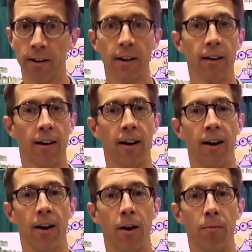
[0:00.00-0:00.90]

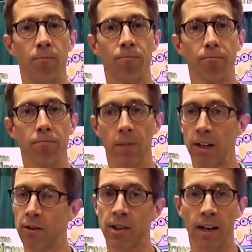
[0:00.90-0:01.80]

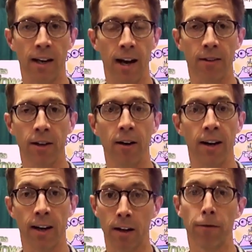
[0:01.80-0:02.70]
You know, just getting it out there
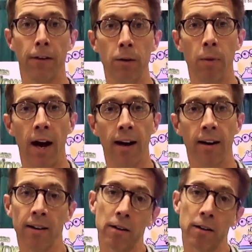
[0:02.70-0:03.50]
and getting feedback,